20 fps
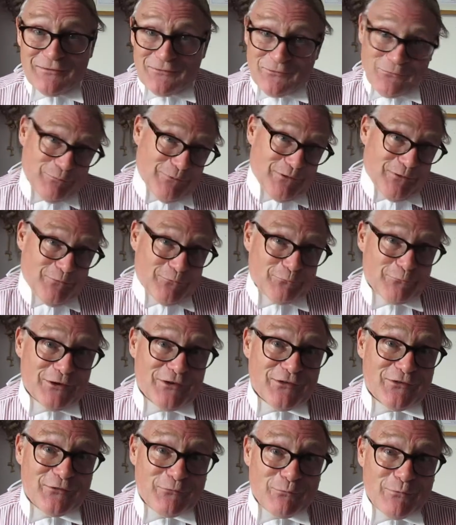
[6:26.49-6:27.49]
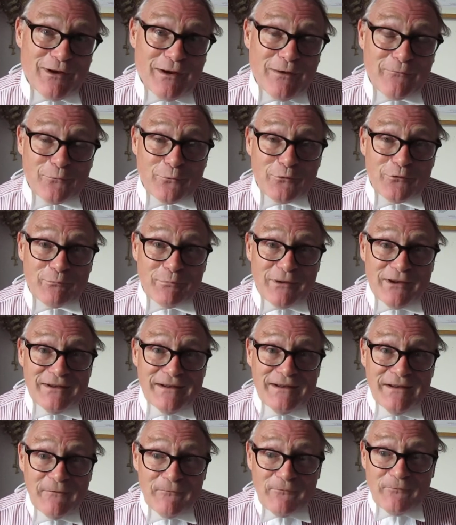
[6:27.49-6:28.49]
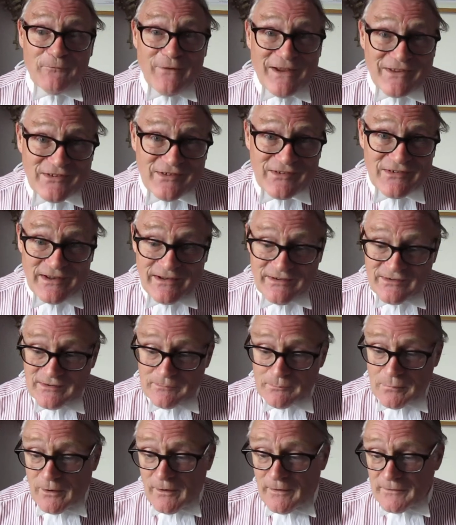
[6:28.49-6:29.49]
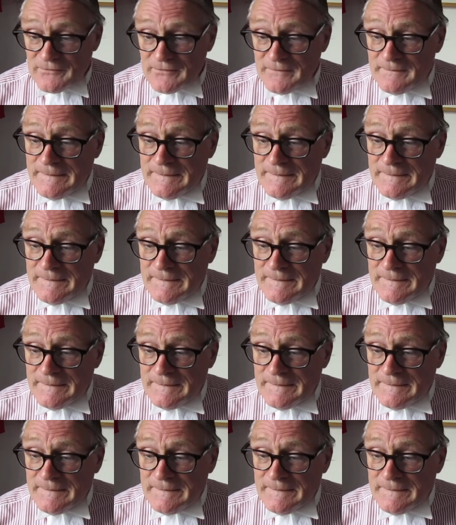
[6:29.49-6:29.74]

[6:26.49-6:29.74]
It's one of the reasons why I've always been fascinated by it.